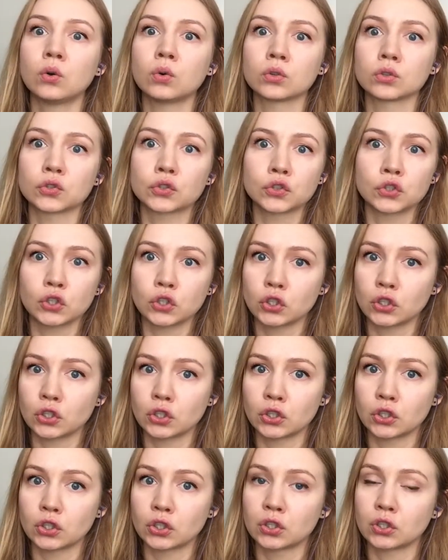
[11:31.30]

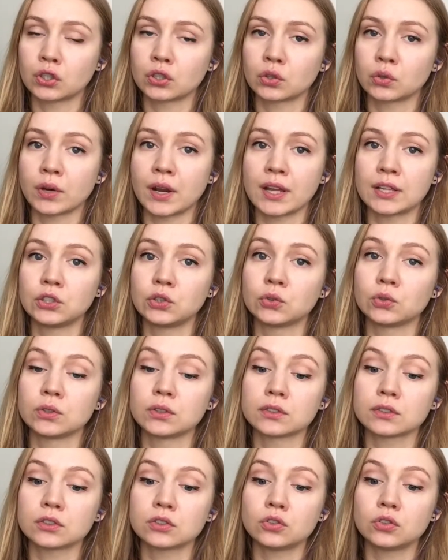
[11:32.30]
sugar
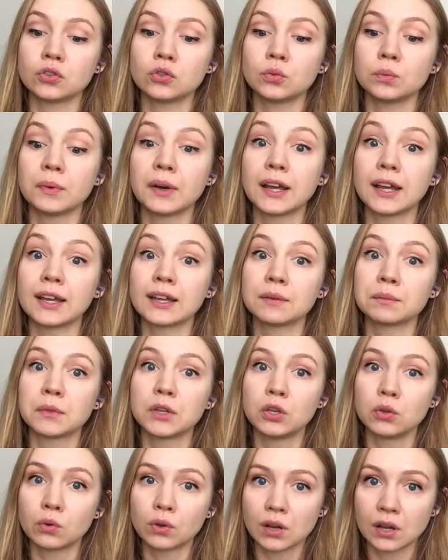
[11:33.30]
granules to my
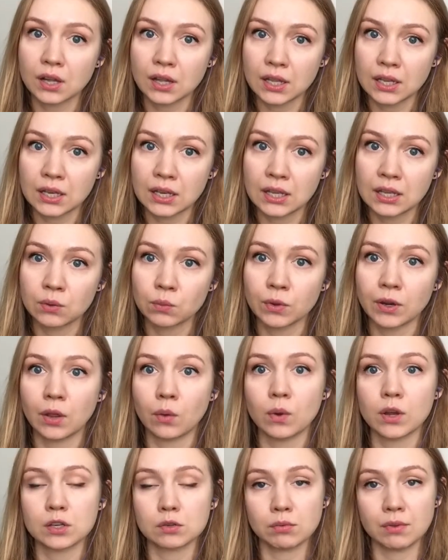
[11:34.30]
Manuka honey when I
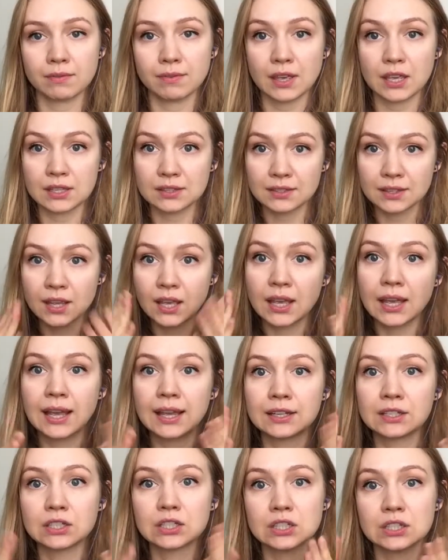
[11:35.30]
wash my face,
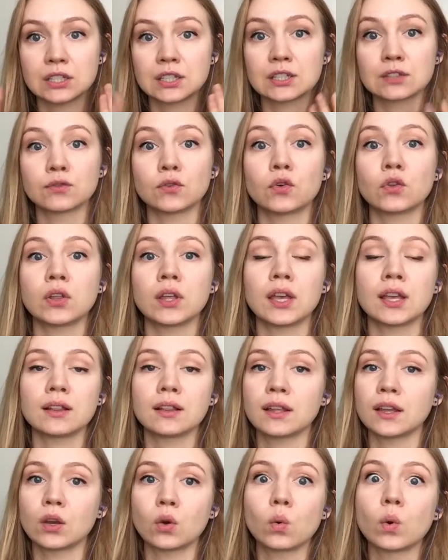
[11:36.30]
and just exfoliate
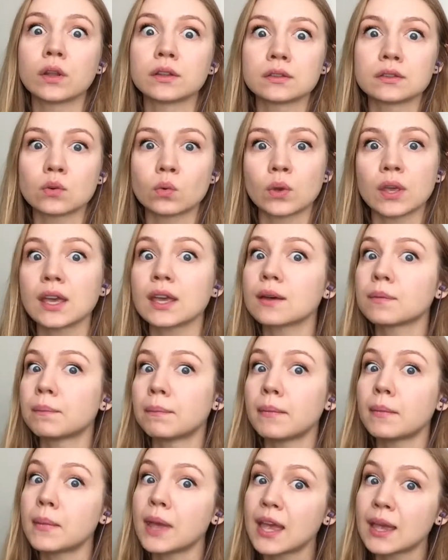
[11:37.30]
like once a week.
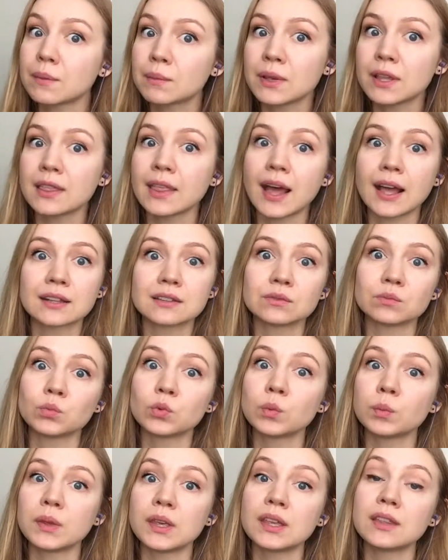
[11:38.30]
Maybe that
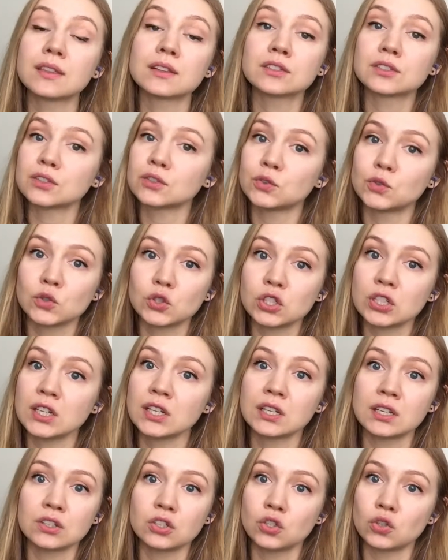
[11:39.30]
will be the
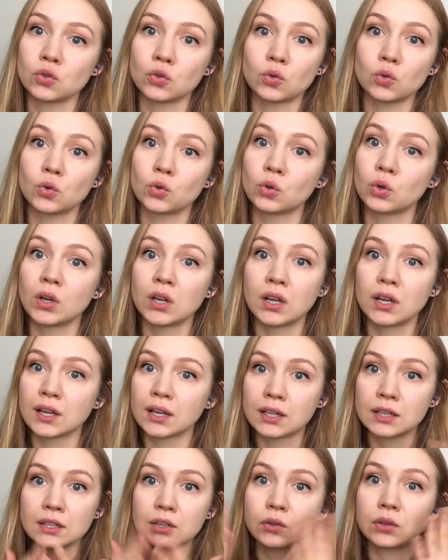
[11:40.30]
solution to
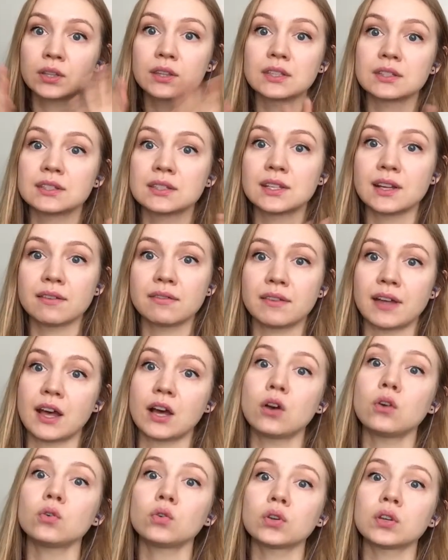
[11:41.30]
clearing this stuff
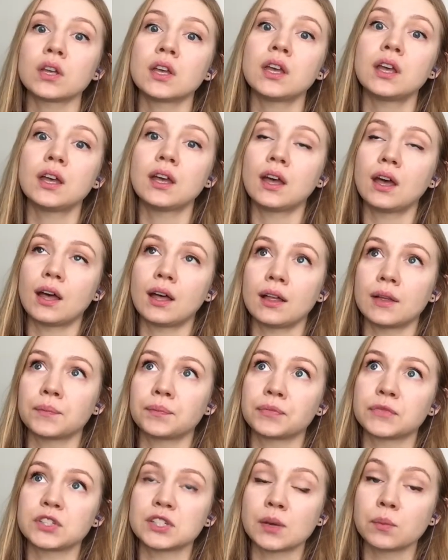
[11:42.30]
out.
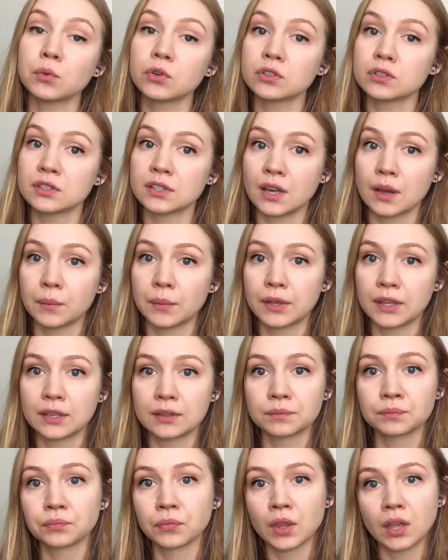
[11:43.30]
Summer's coming
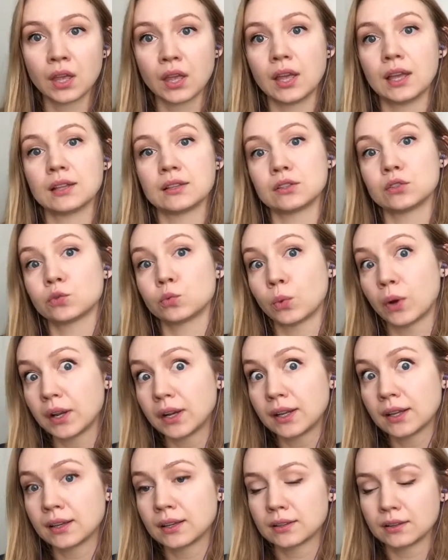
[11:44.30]
and
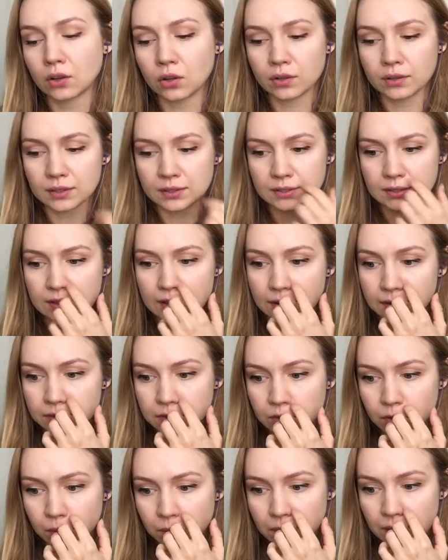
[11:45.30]
sweating and all this stuff,
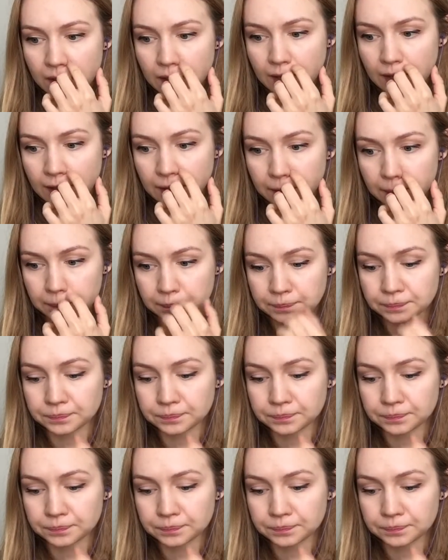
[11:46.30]
so I'm thinking